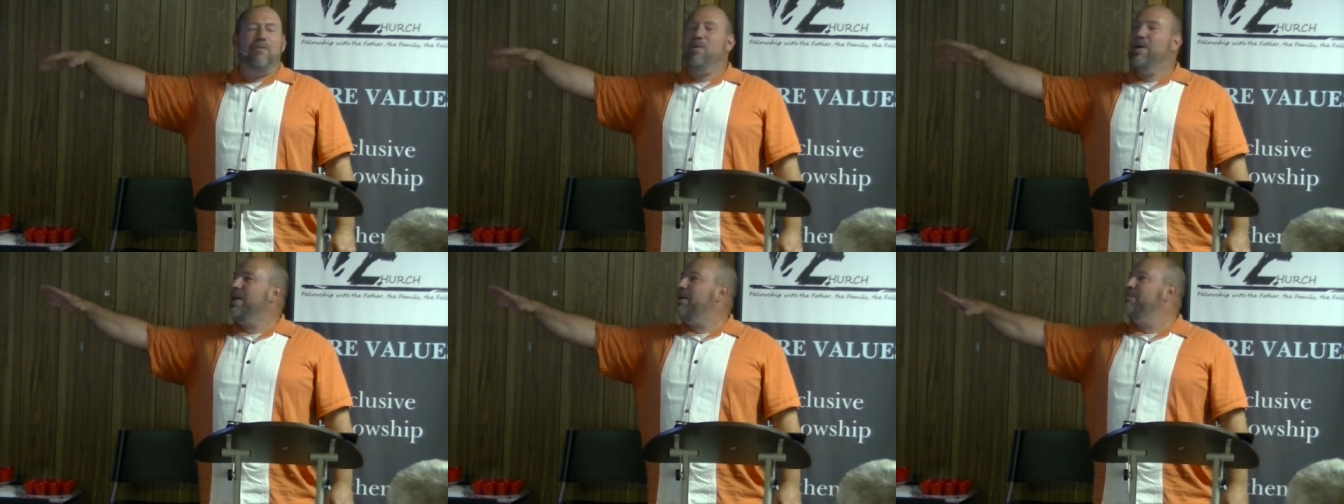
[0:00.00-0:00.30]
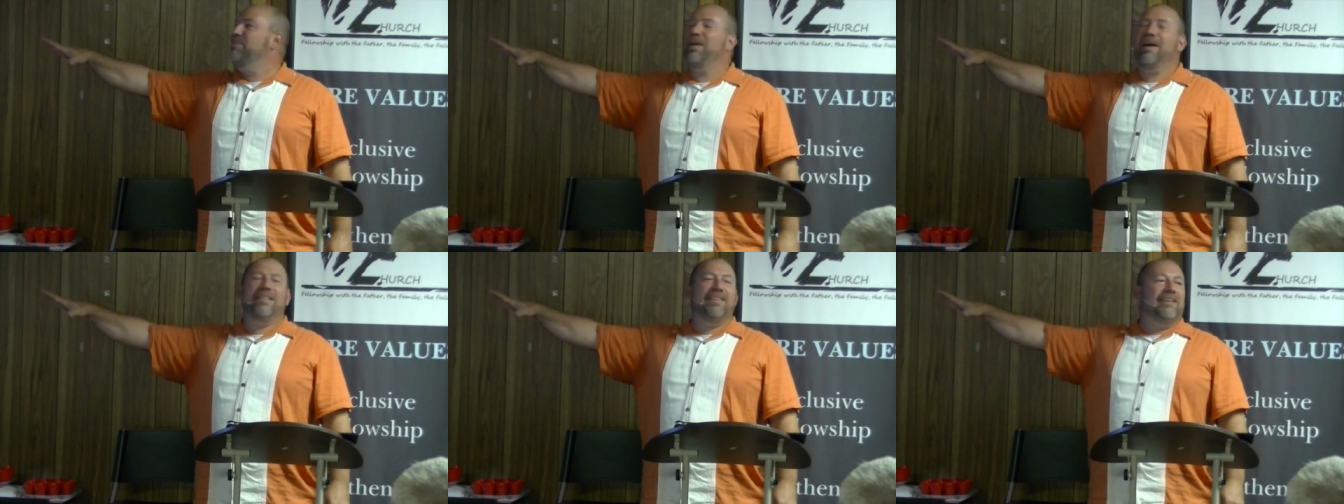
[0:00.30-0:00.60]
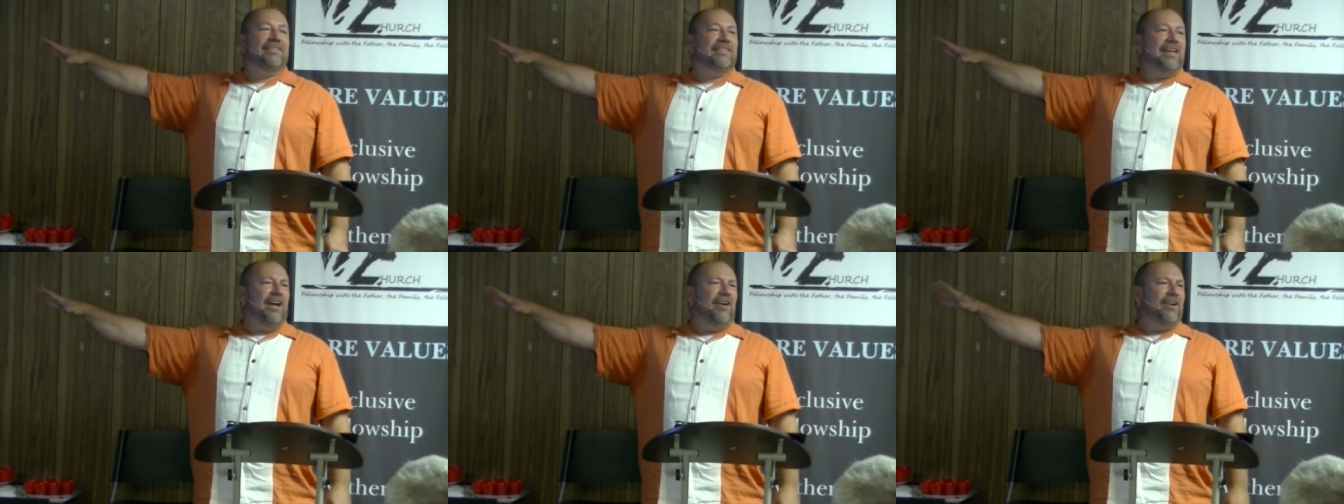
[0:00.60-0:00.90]
We can play
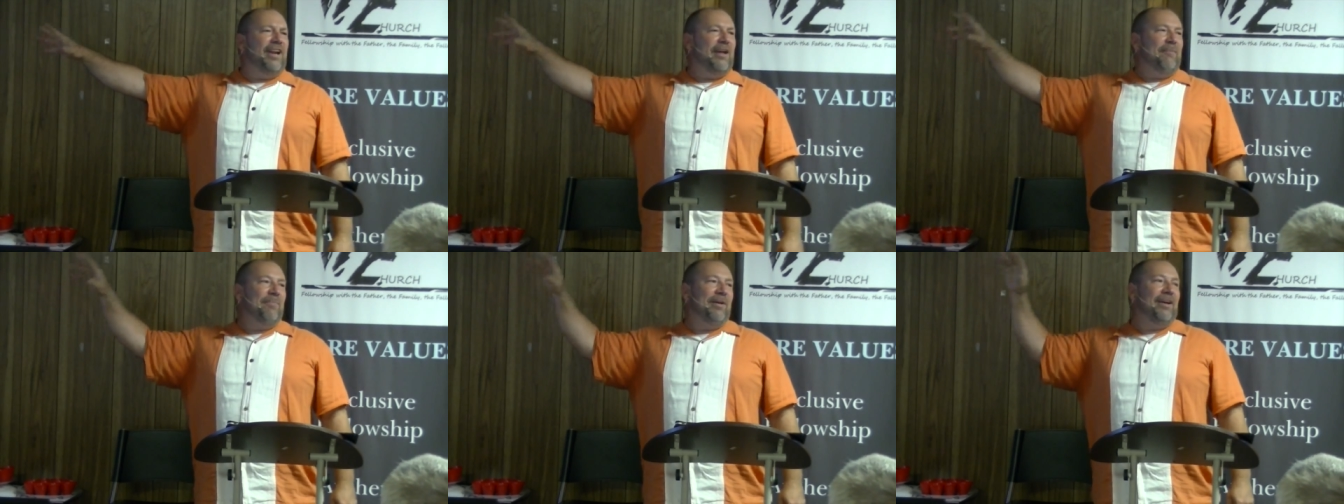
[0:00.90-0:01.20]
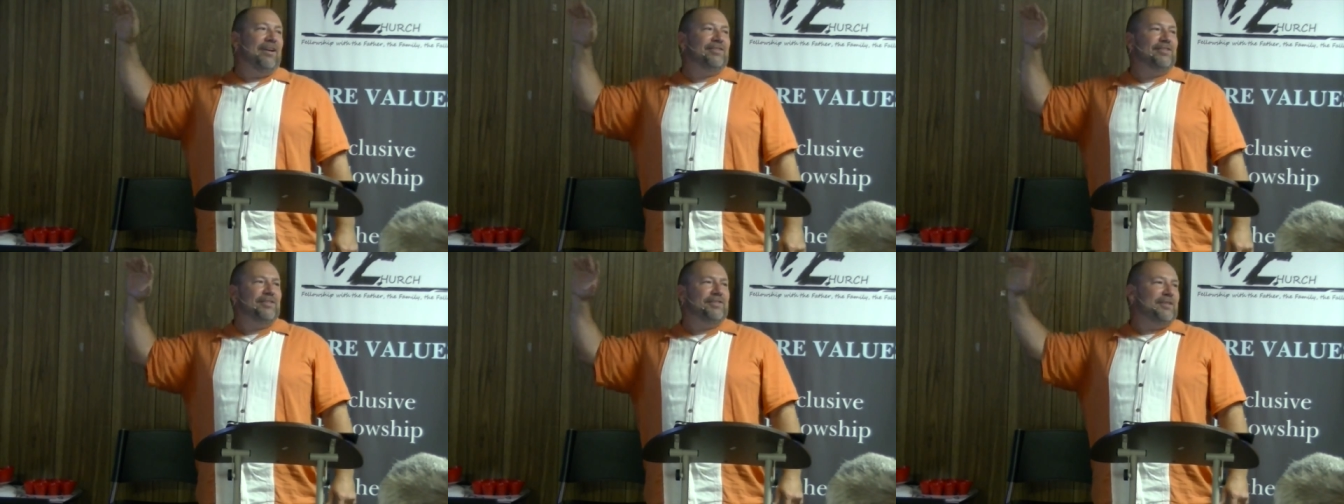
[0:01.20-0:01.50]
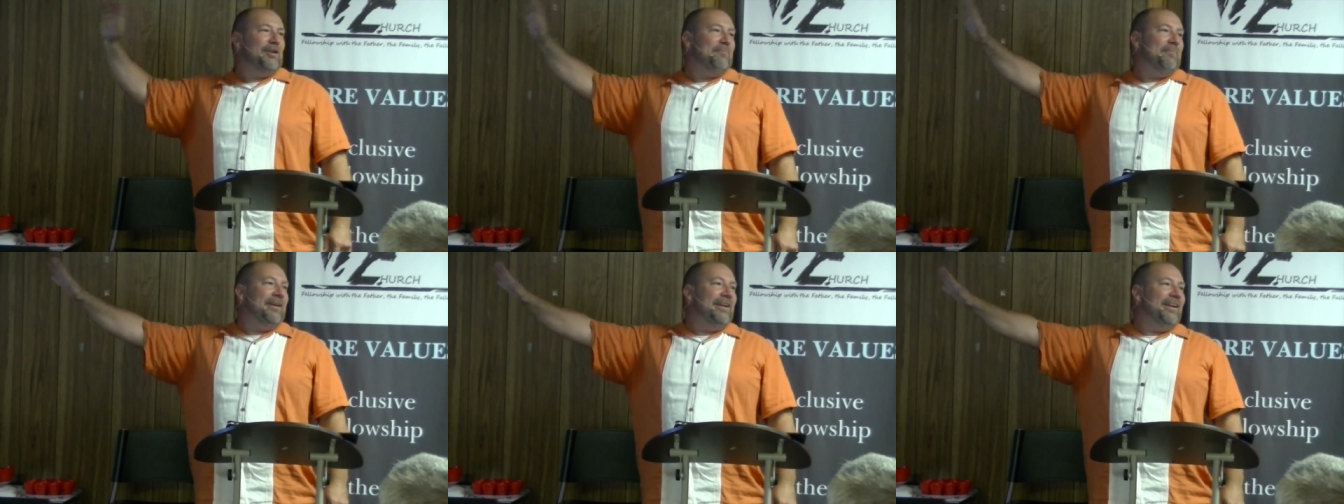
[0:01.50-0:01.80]
this all day because there's
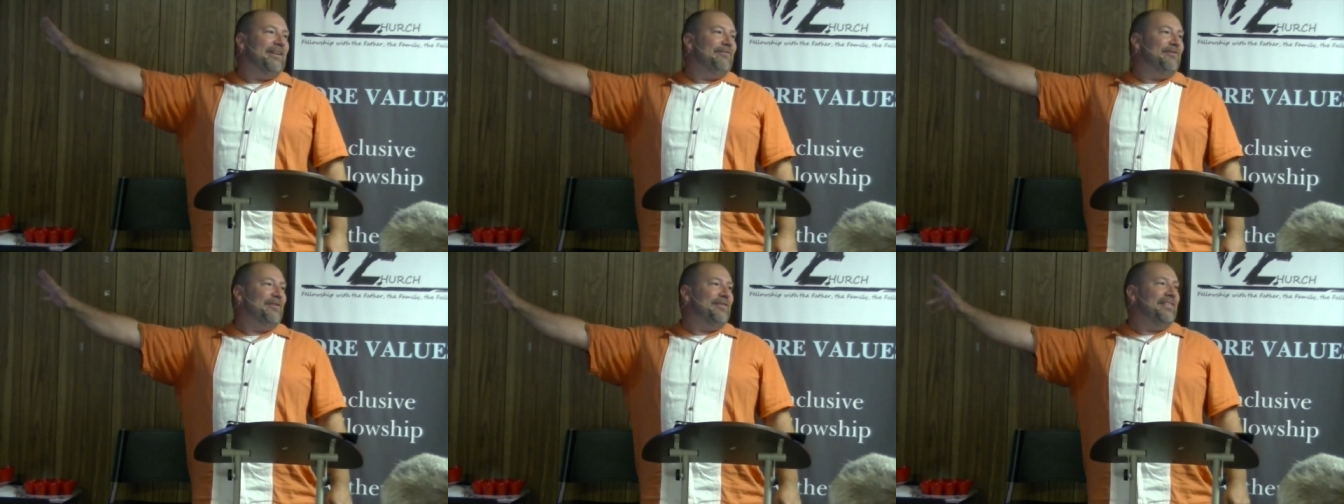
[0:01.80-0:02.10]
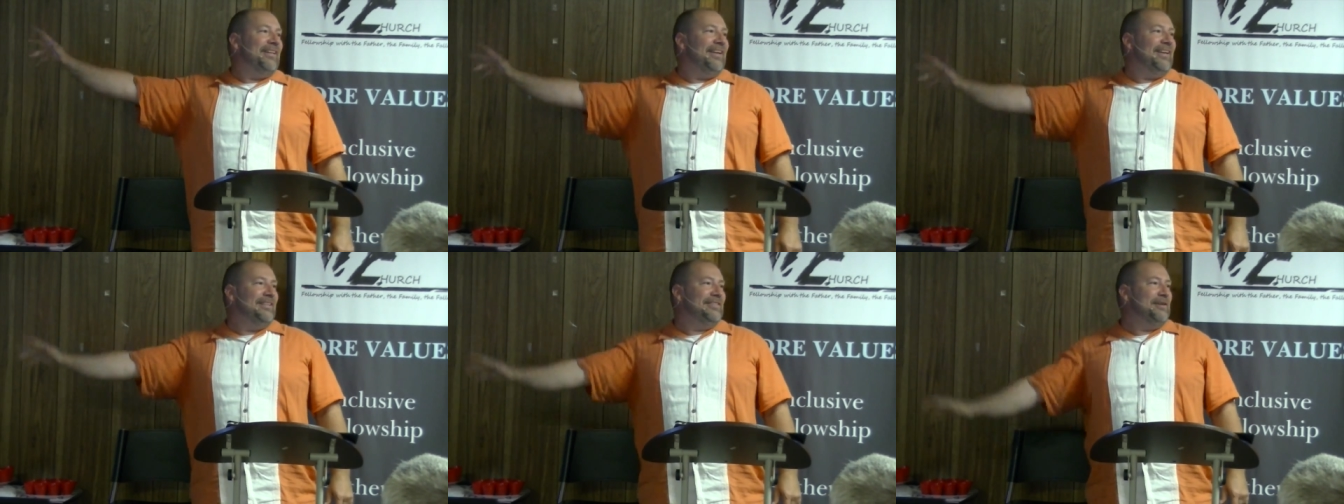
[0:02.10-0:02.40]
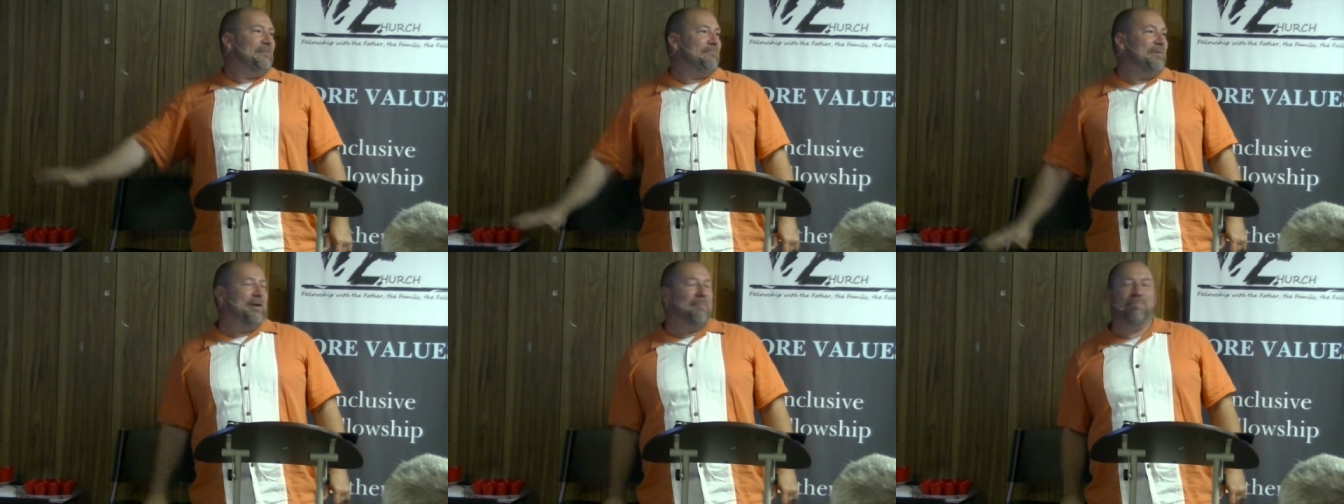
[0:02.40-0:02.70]
so many different things
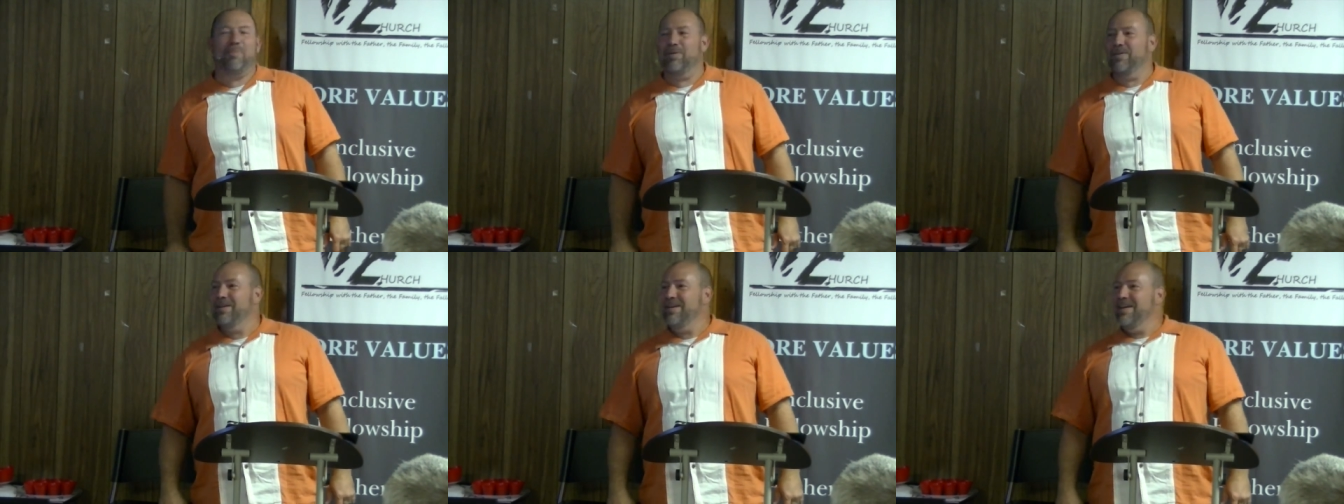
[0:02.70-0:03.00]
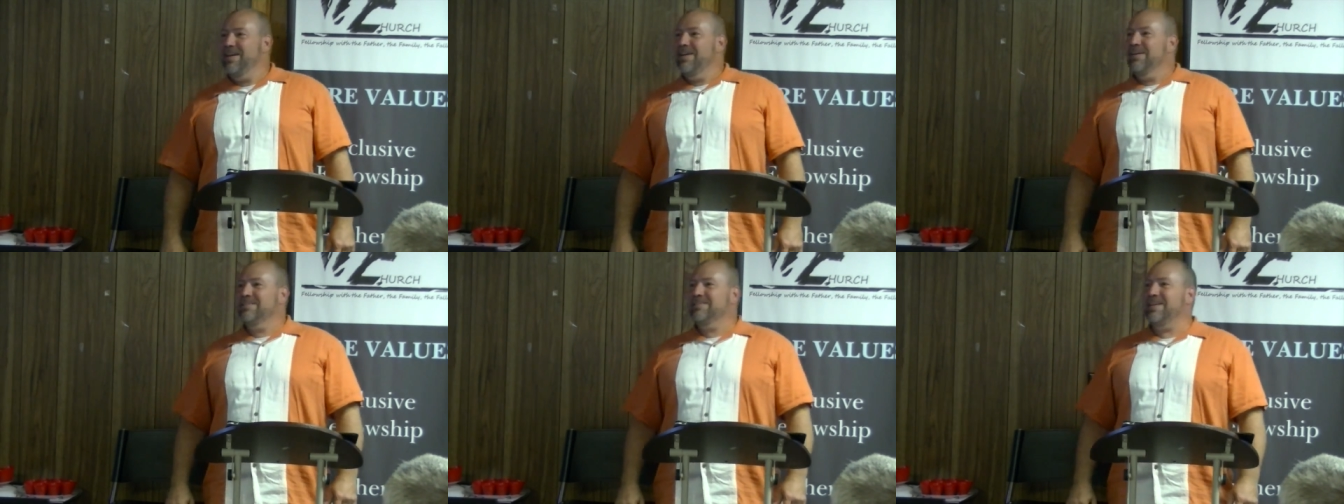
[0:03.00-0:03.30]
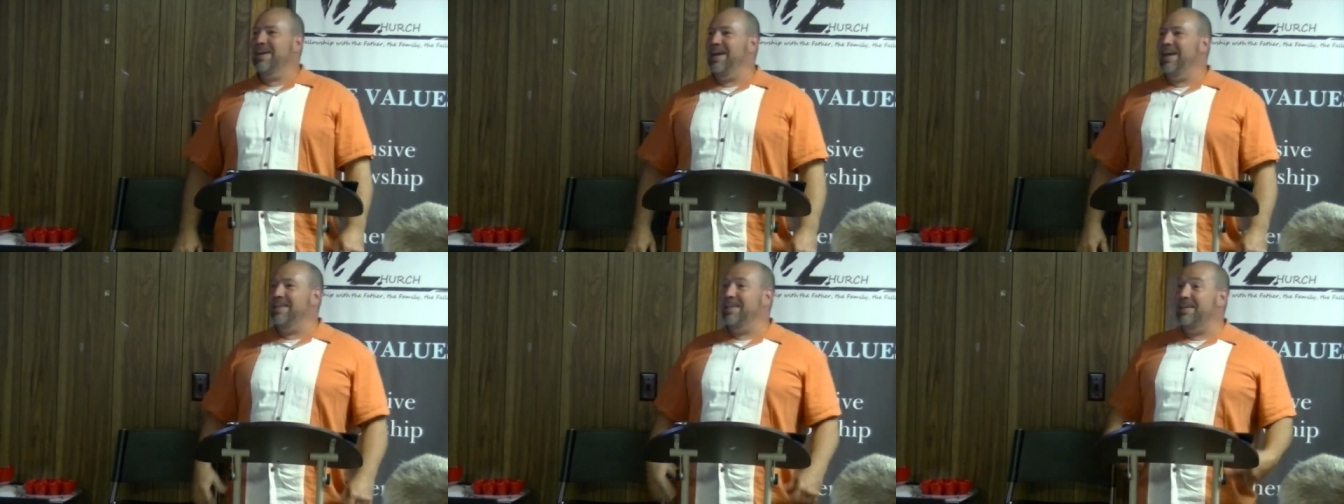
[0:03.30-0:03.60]
that people say.